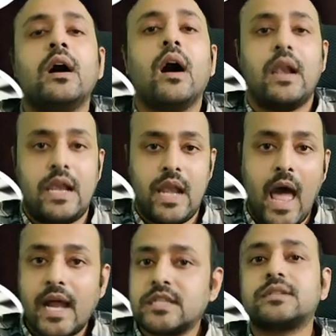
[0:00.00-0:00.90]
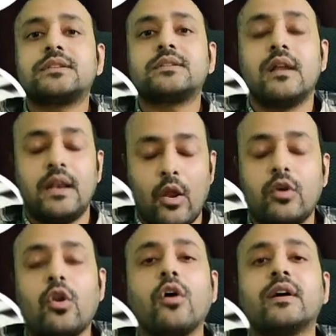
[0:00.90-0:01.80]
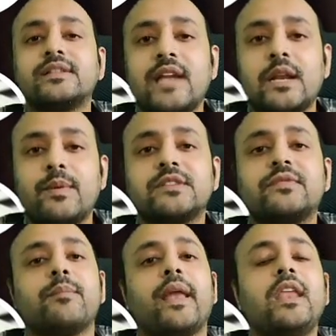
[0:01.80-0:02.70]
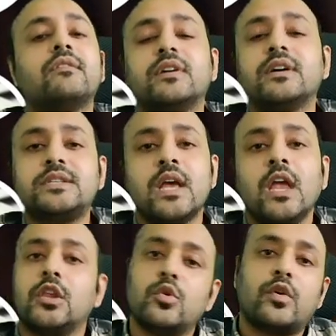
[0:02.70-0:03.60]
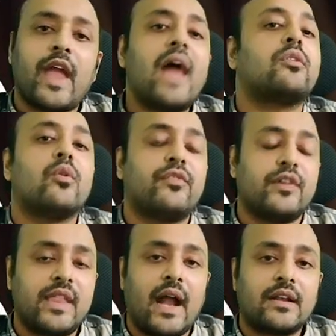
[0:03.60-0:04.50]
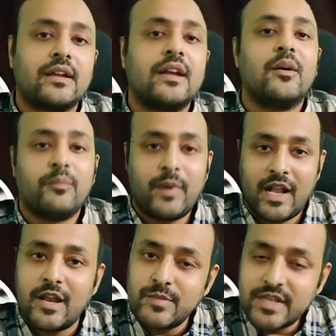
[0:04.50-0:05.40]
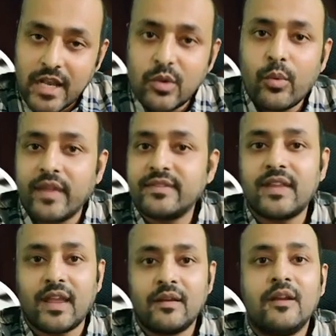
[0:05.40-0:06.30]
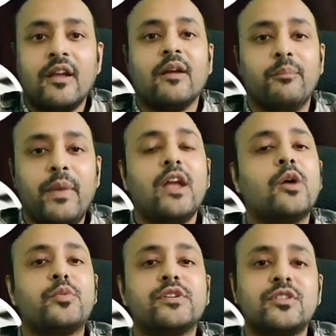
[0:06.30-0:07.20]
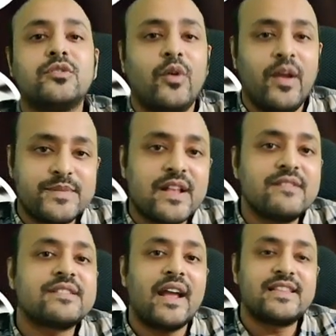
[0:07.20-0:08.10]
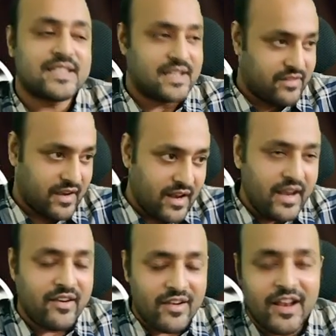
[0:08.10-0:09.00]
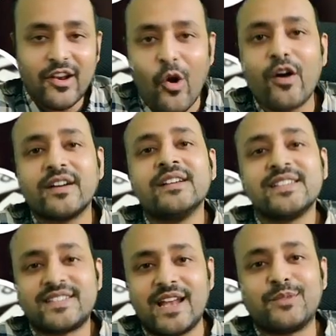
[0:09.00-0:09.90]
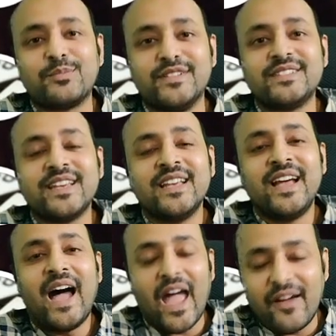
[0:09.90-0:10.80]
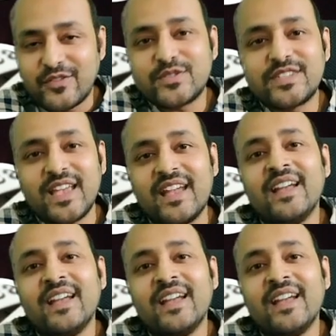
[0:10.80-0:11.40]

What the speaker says: longer statements with many words, you can go for that. But let me tell you one thing, being a person who himself writes really long statements, I have to say,